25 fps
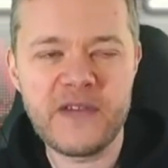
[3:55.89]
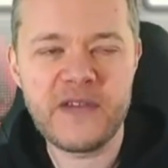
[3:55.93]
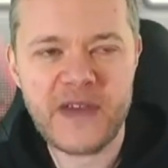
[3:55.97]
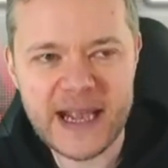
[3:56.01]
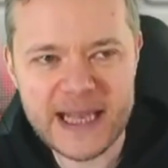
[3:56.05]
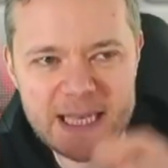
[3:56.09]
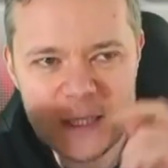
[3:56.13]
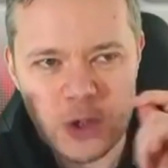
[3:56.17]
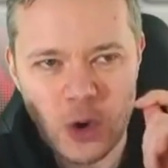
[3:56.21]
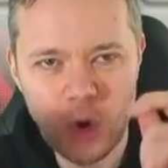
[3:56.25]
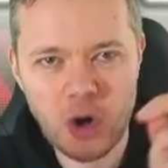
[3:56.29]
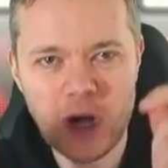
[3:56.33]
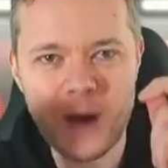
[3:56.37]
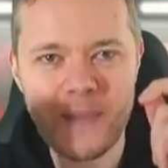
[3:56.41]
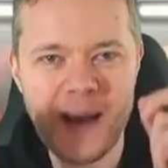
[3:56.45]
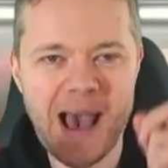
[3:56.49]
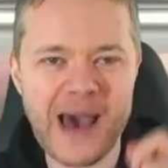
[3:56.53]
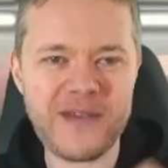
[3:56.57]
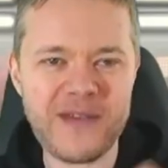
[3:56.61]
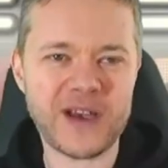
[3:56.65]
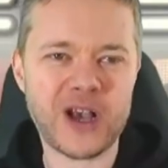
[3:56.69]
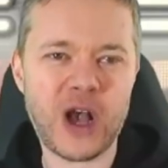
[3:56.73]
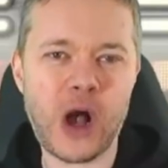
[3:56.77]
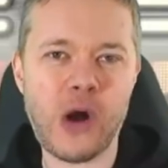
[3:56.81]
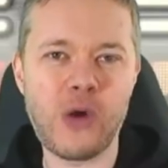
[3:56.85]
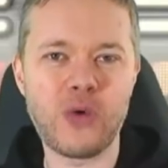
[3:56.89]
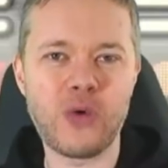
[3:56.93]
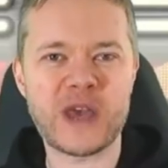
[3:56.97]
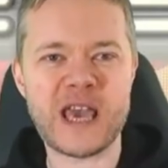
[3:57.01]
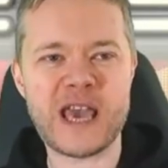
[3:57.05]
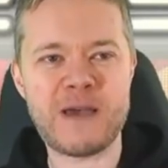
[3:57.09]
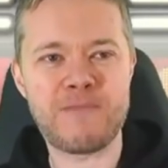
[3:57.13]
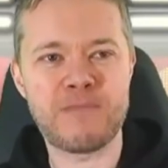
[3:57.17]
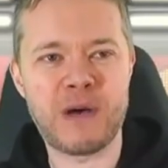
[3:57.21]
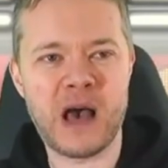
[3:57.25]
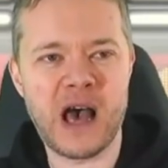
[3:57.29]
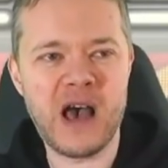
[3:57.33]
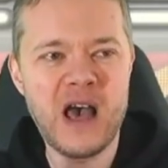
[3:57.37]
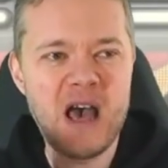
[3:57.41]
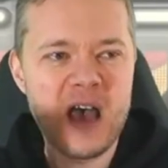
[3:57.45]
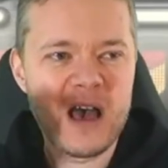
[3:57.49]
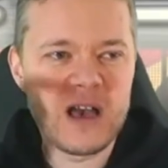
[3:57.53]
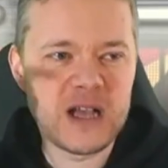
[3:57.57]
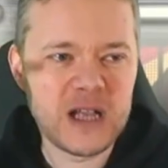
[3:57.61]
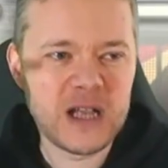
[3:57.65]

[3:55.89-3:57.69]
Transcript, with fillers: They talk about the goalkeeper.